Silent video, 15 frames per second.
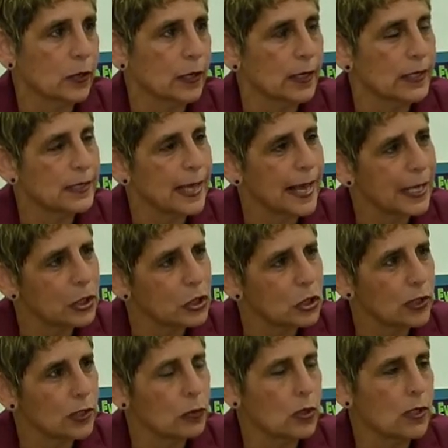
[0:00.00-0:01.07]
and I
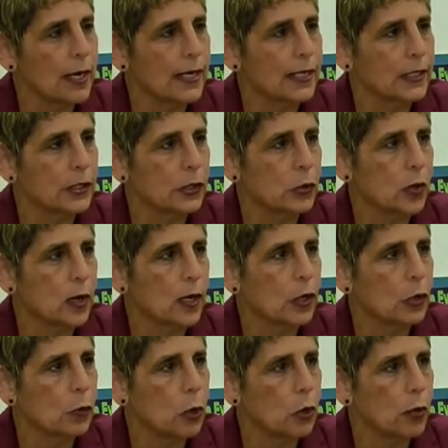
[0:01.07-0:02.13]
actually would like to
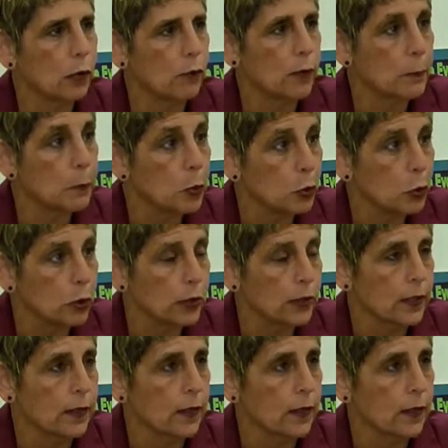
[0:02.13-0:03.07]
quote a report